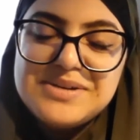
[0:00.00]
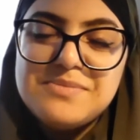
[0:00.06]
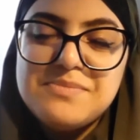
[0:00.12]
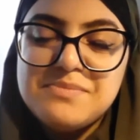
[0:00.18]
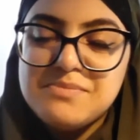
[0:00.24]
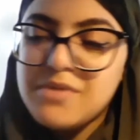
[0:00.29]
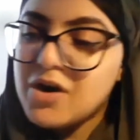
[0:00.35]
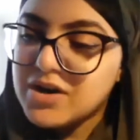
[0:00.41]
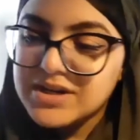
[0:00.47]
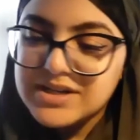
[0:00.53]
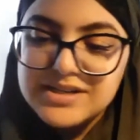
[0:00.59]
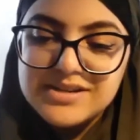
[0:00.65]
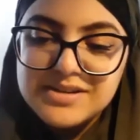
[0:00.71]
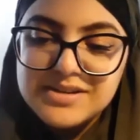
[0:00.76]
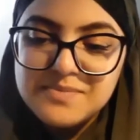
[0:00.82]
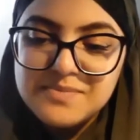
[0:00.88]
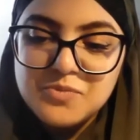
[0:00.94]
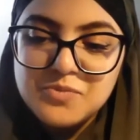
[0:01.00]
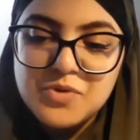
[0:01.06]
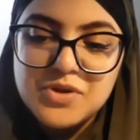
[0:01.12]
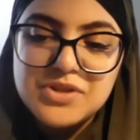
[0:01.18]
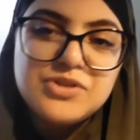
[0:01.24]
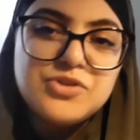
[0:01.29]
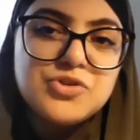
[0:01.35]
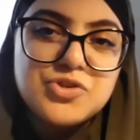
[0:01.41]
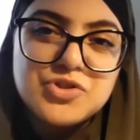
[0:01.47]
mark
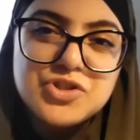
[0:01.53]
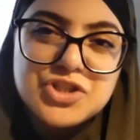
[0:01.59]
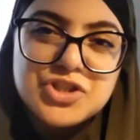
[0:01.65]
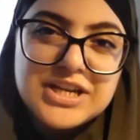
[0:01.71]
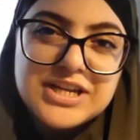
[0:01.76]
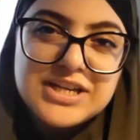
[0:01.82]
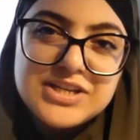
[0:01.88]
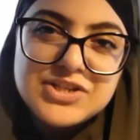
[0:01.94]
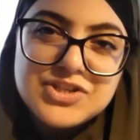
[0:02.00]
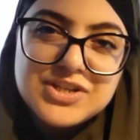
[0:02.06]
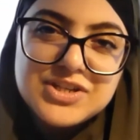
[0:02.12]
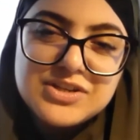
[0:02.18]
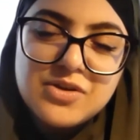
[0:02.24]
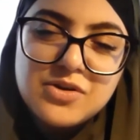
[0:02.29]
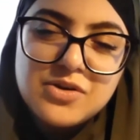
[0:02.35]
what you should change and